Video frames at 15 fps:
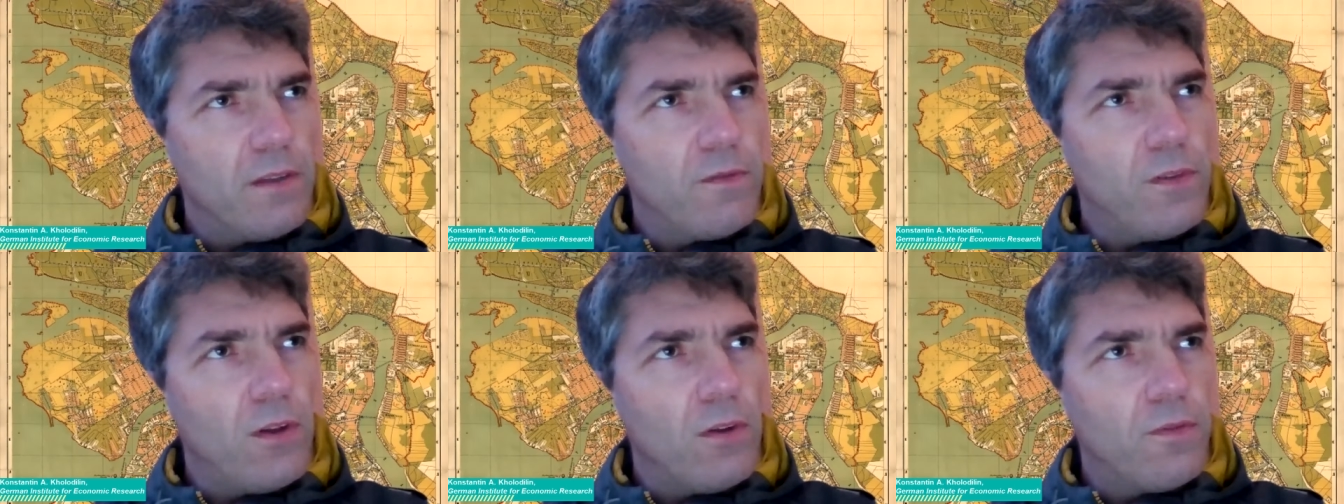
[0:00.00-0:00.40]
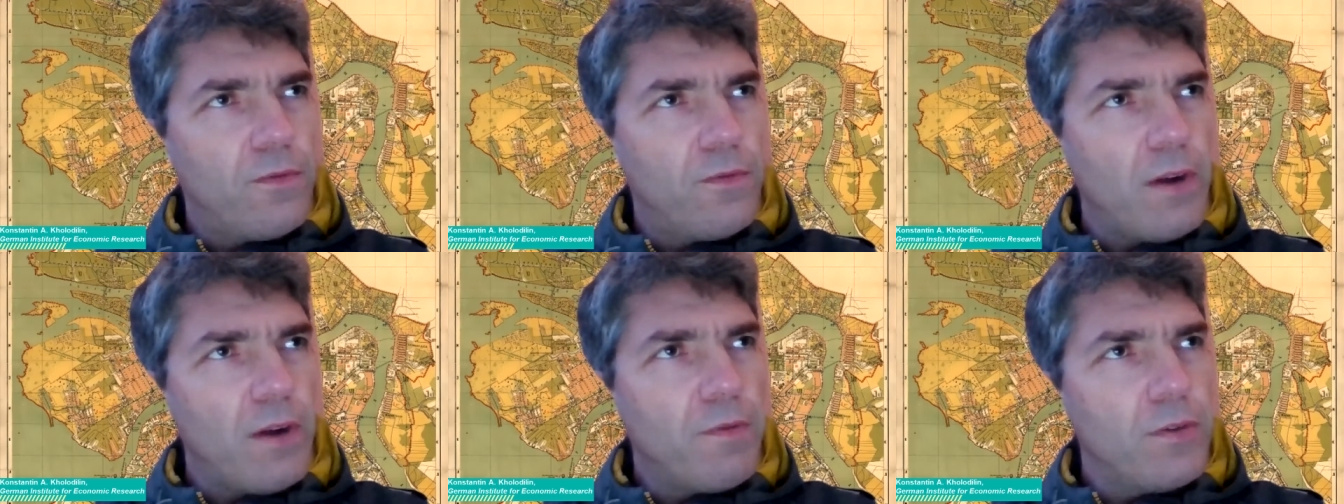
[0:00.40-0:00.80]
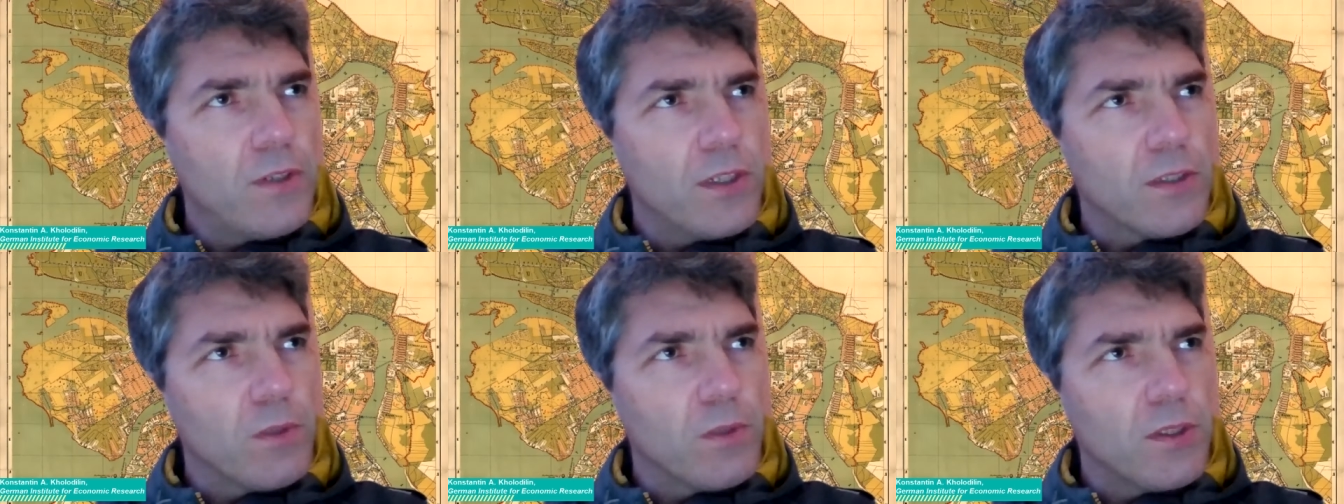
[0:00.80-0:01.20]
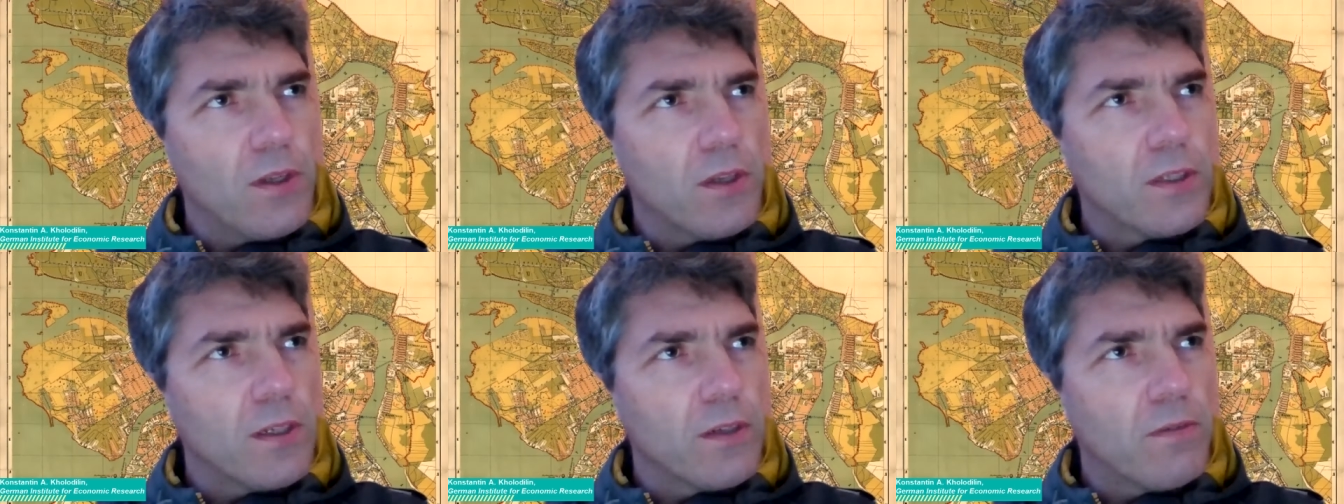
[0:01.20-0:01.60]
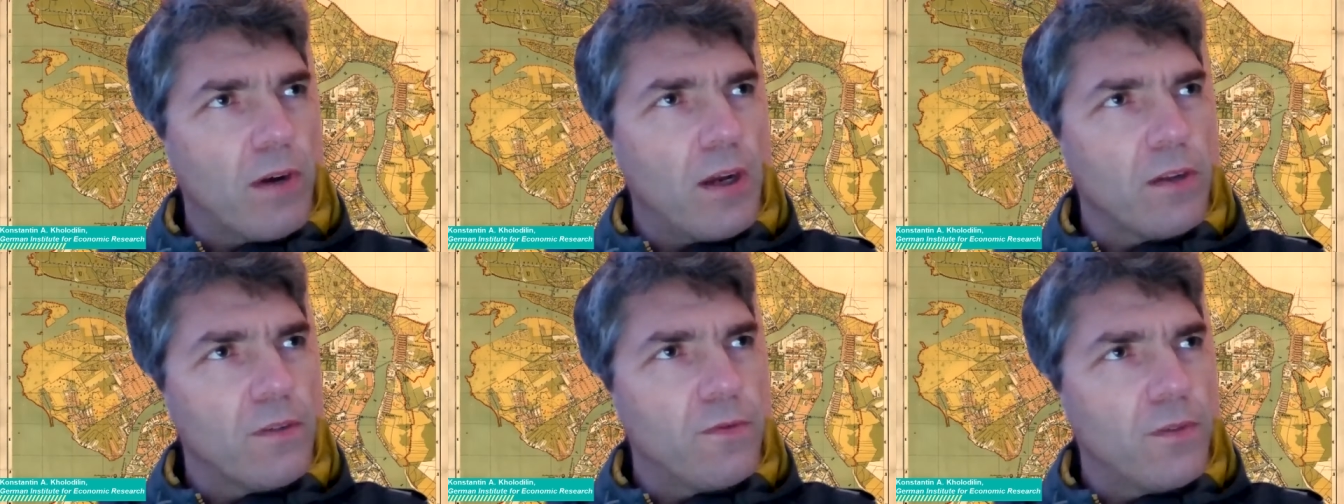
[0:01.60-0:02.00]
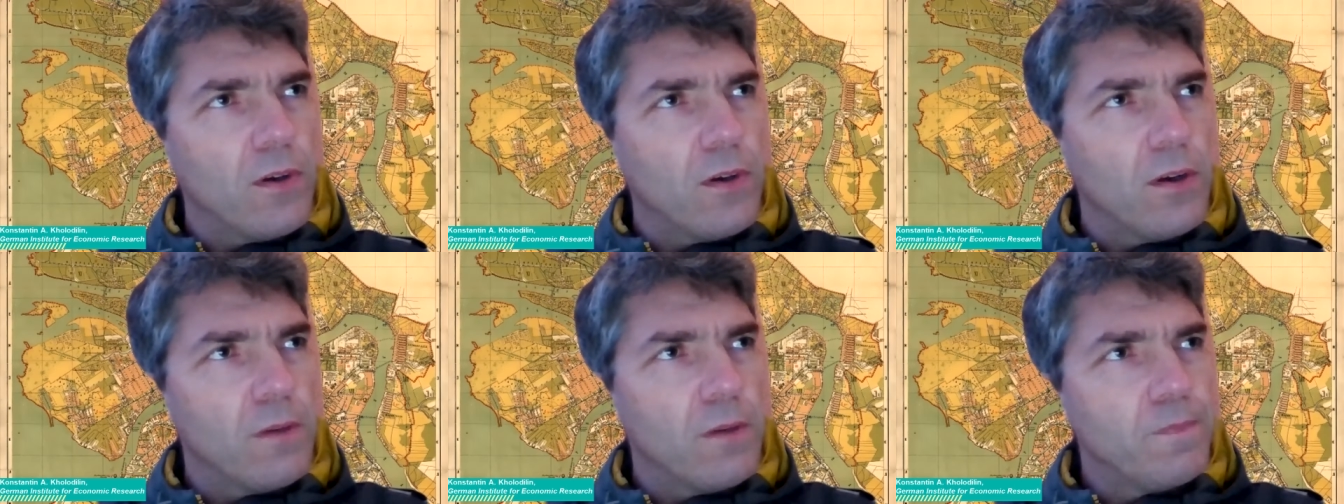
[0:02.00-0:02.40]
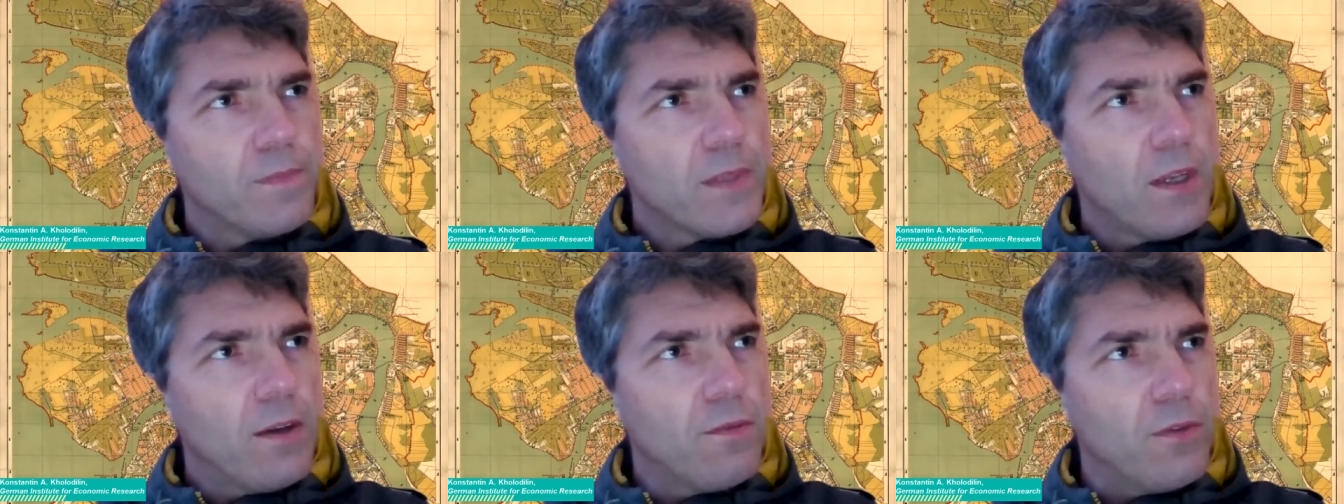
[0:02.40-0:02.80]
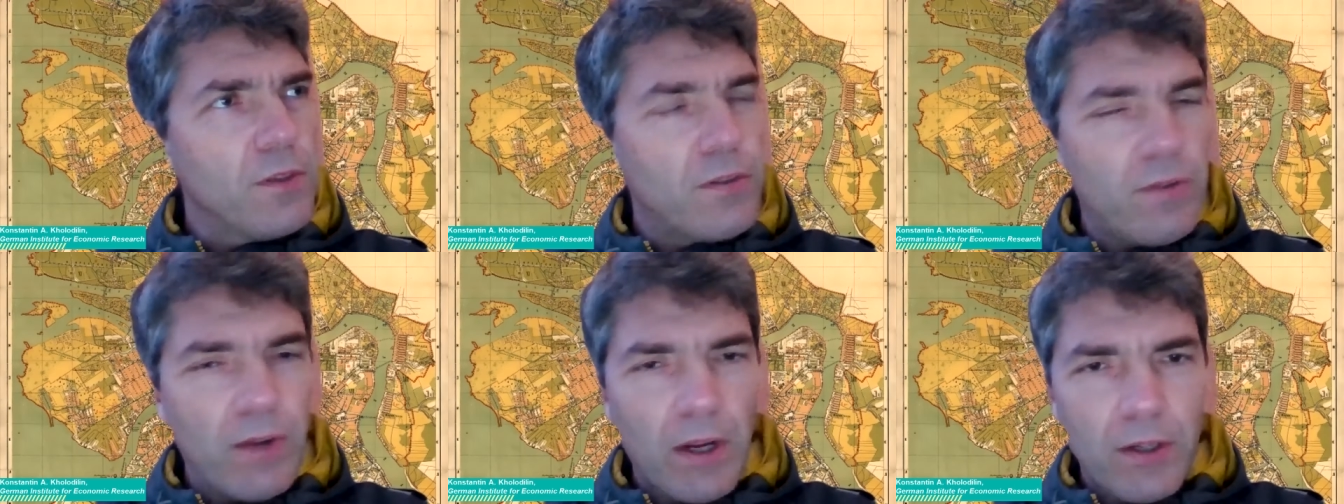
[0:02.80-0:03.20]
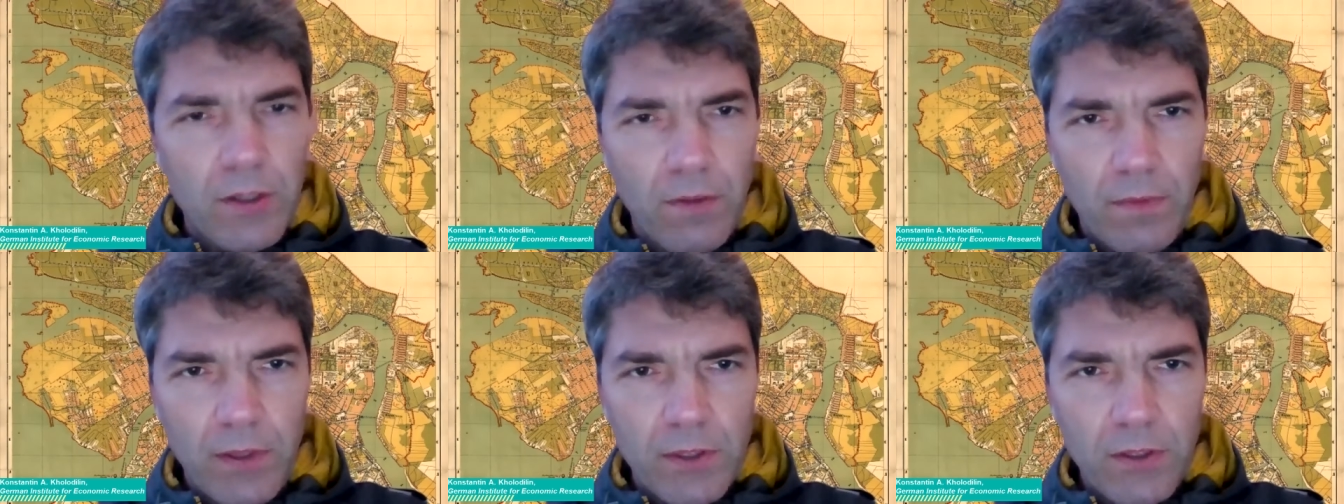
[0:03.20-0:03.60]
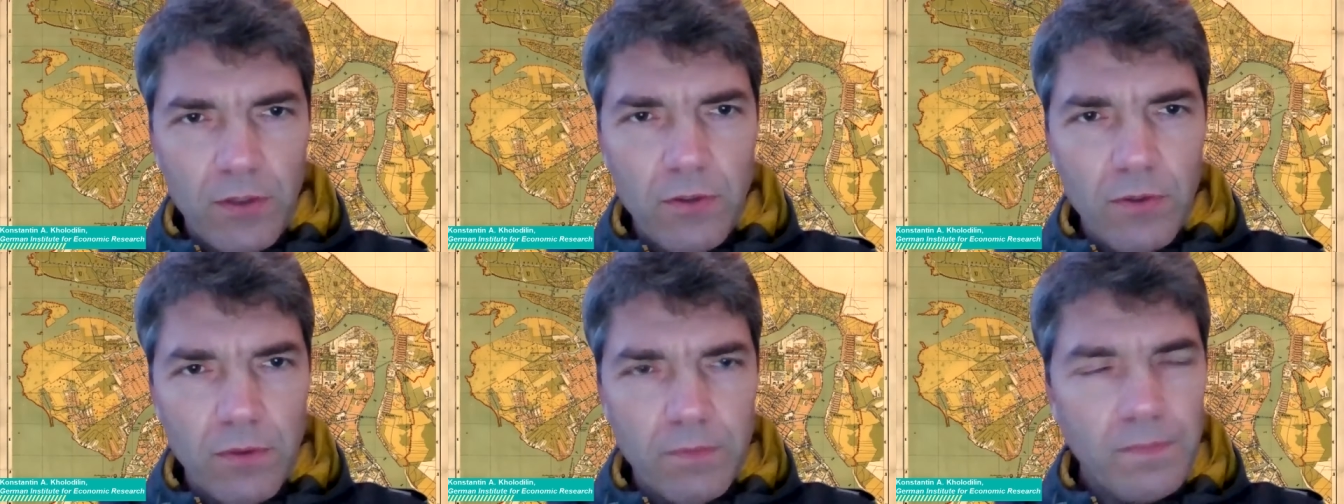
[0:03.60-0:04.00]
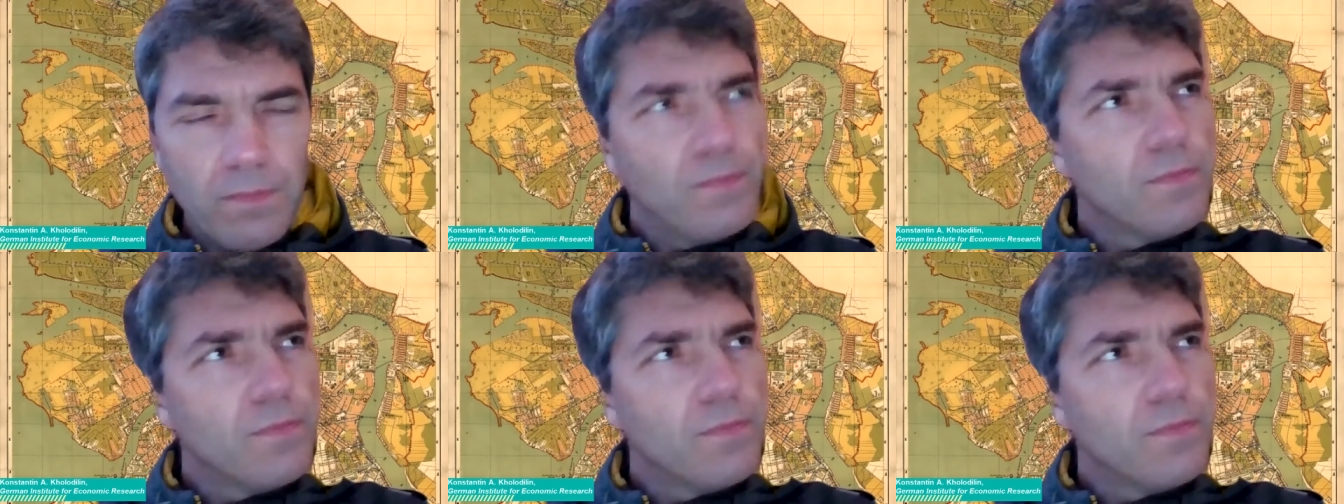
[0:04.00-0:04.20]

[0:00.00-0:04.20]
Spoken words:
inflow of refugees was not a ground for introduction of this new